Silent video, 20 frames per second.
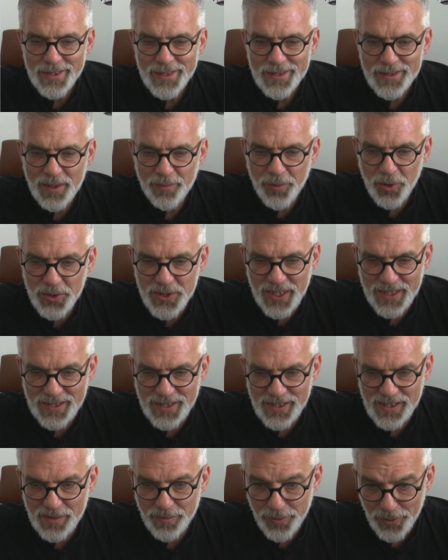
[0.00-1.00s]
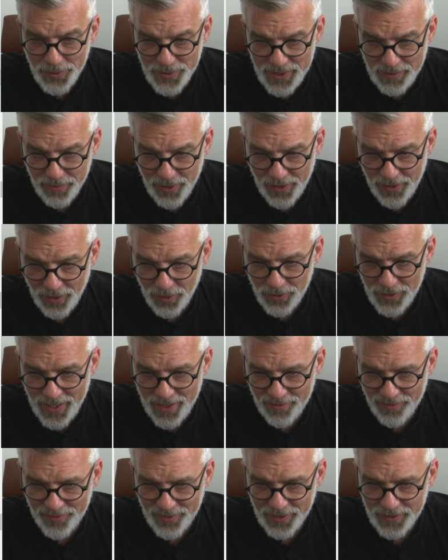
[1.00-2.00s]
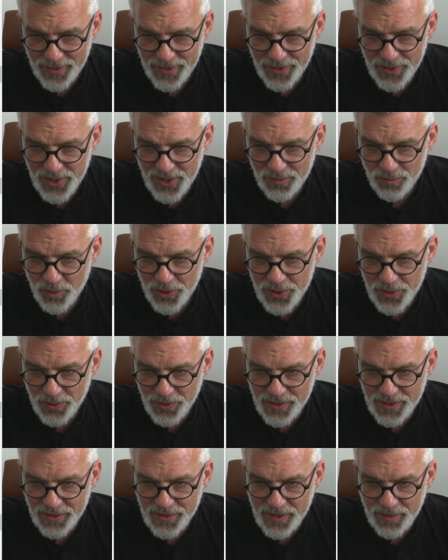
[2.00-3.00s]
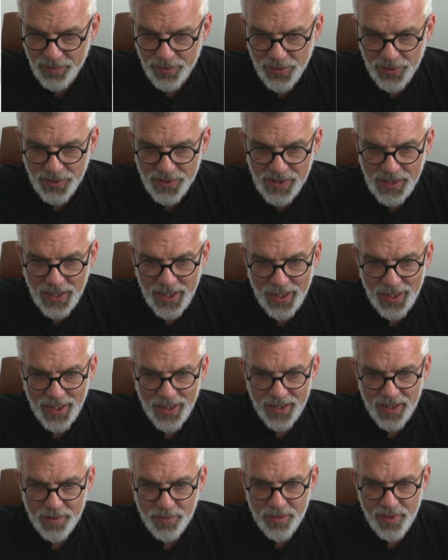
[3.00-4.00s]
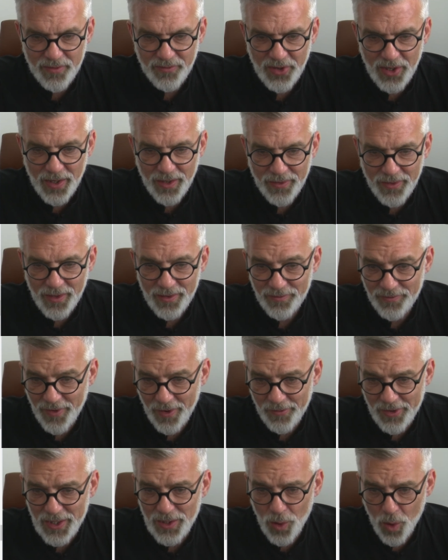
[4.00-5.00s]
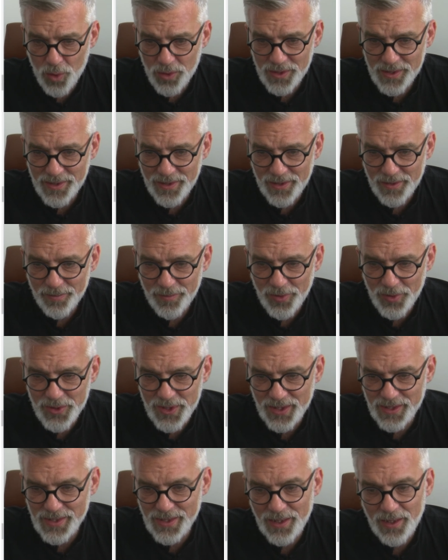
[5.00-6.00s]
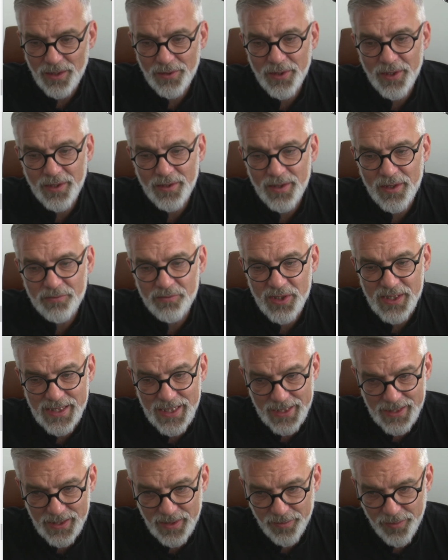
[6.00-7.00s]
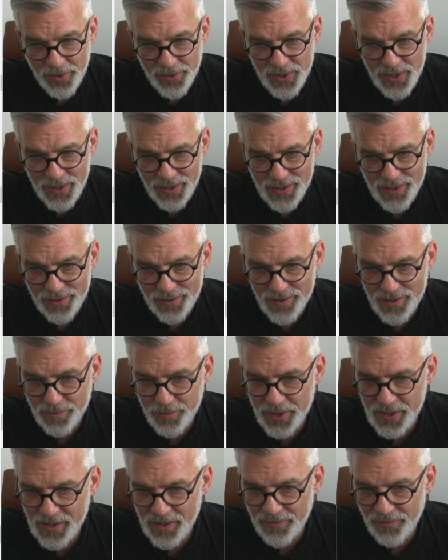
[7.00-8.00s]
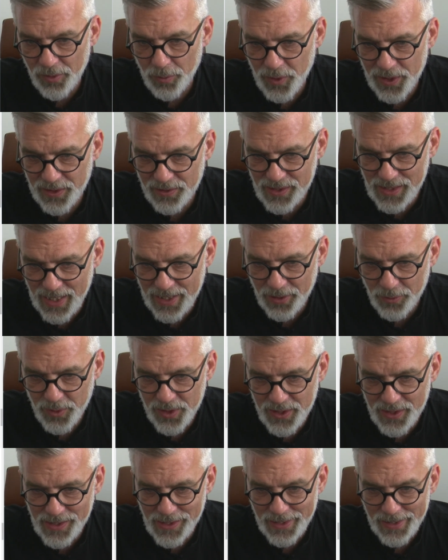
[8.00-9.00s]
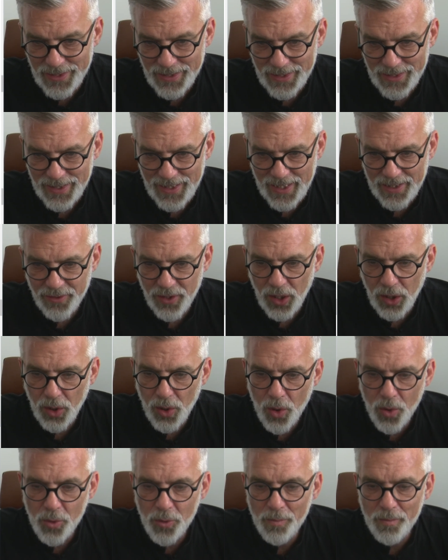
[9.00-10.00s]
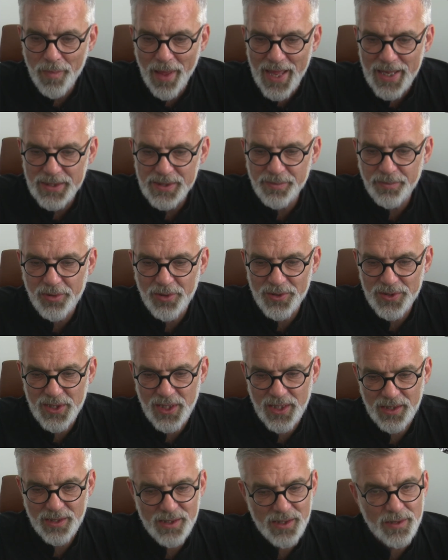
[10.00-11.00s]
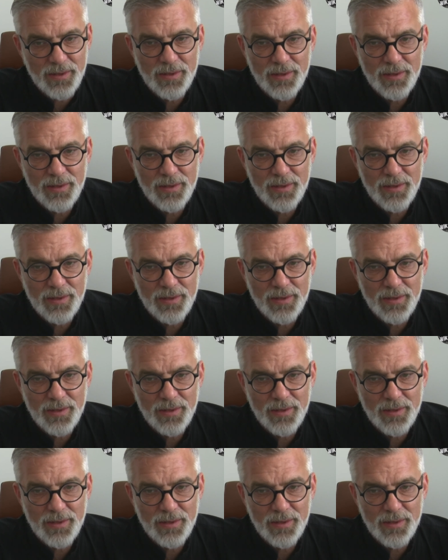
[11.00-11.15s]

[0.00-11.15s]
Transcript: the project is supported by the Long Now Foundation, which also supports a number of other very long-term projects, including the Rosetta Project to preserve the world's languages, and the Long Bet Project.